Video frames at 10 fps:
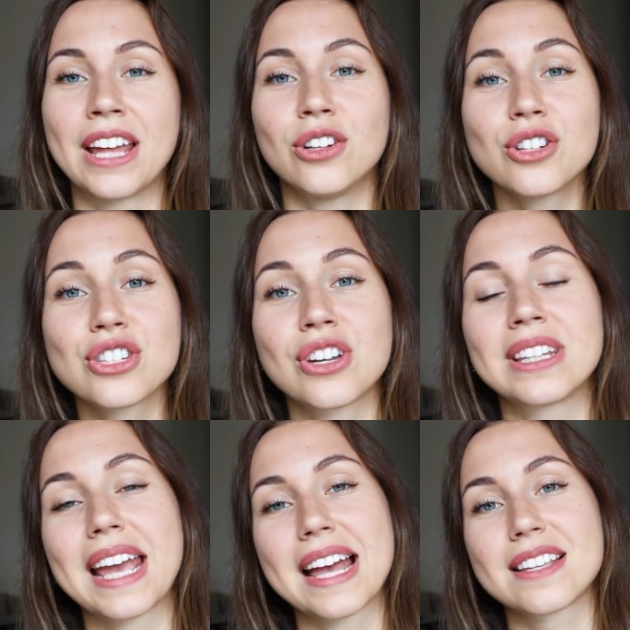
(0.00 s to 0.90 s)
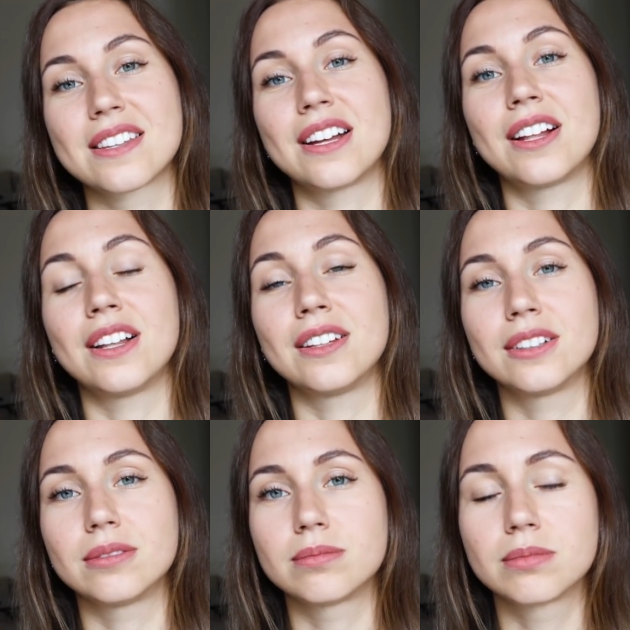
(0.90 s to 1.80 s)
and also it has
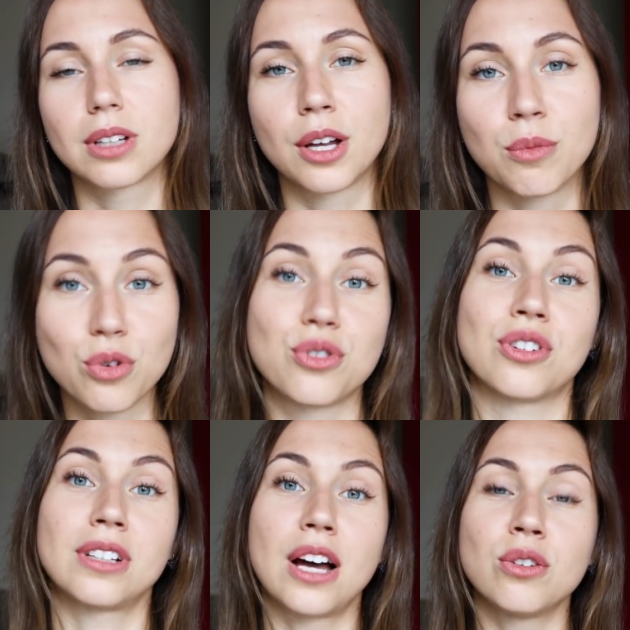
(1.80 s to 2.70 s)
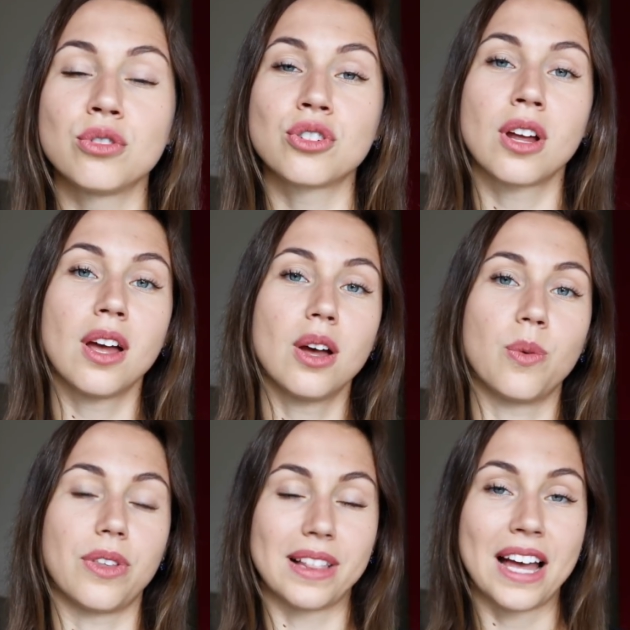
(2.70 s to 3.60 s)
a music lounge
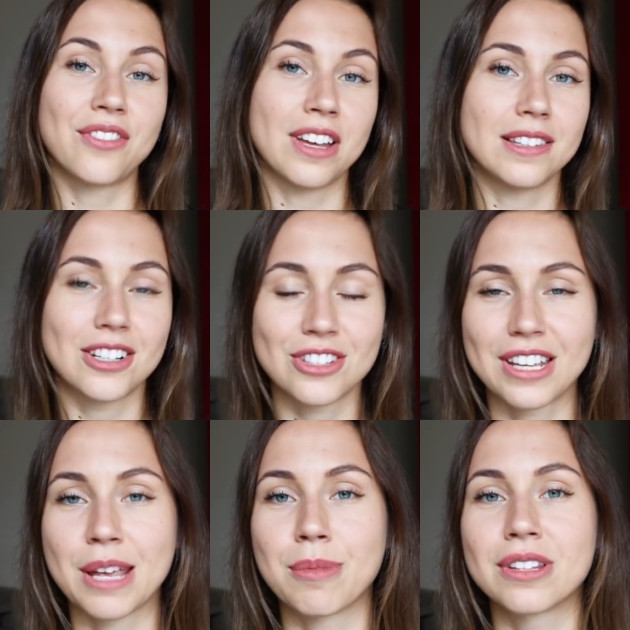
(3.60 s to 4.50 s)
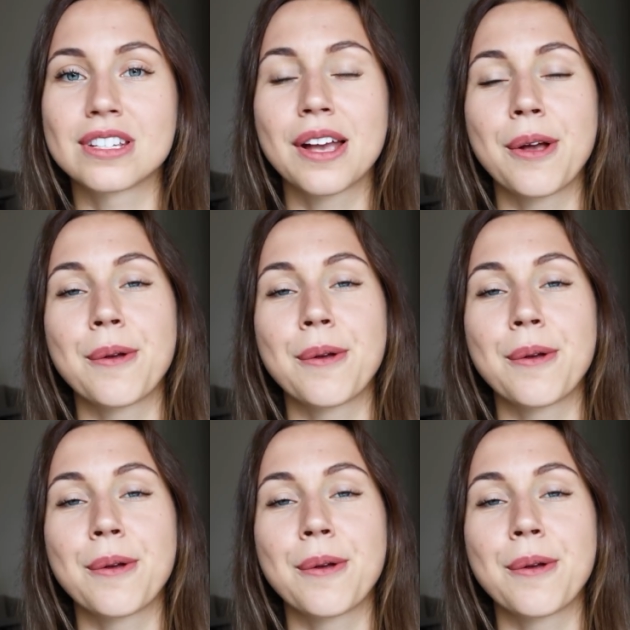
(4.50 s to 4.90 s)
with live entertainment.